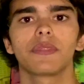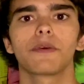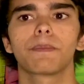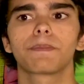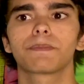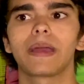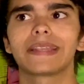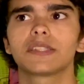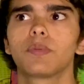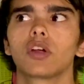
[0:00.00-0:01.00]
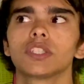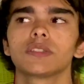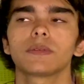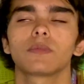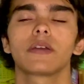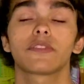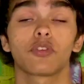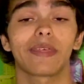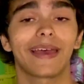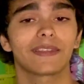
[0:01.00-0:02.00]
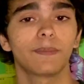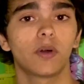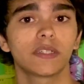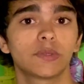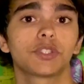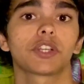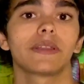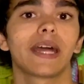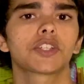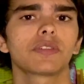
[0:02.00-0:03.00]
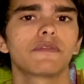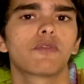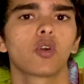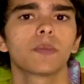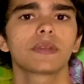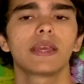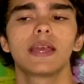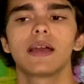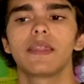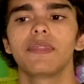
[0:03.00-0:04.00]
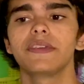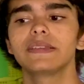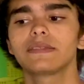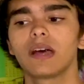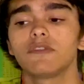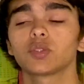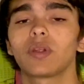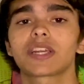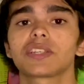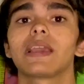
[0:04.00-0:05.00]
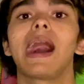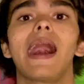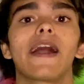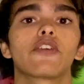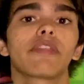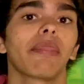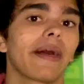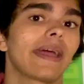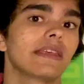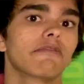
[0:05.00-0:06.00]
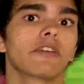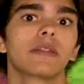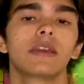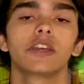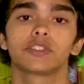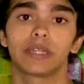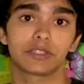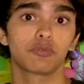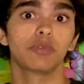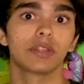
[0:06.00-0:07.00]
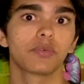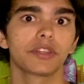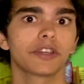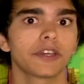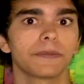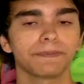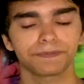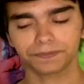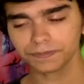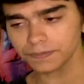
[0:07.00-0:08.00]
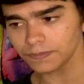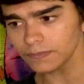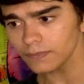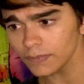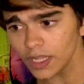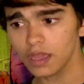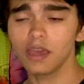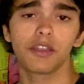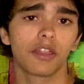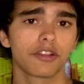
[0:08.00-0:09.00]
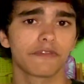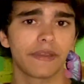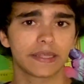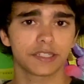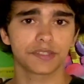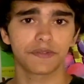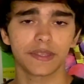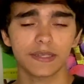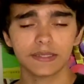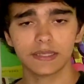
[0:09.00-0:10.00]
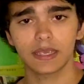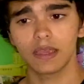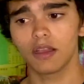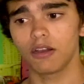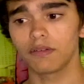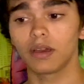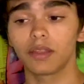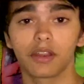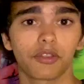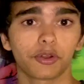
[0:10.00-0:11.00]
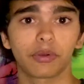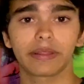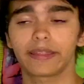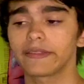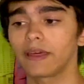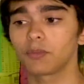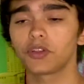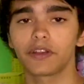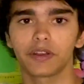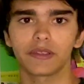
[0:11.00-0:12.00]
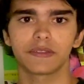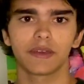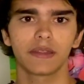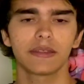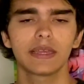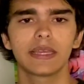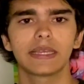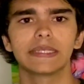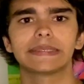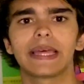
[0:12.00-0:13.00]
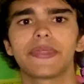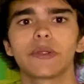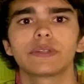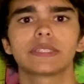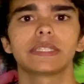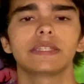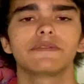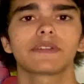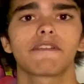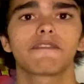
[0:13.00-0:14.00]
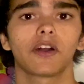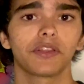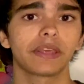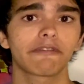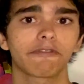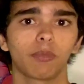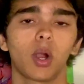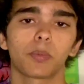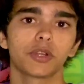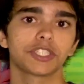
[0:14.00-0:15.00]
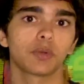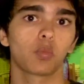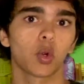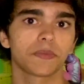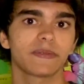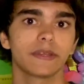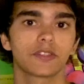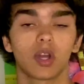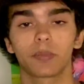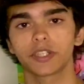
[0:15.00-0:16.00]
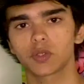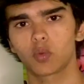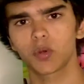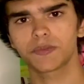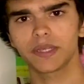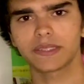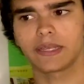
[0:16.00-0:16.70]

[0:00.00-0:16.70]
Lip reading: the antibodies which are naturally formed, these levels were actually higher than that even. So that's really, really good. Another advantage of this, another great thing that Moderna has done, is that they received funding from Operation Warp Speed. So Operation Warp Speed is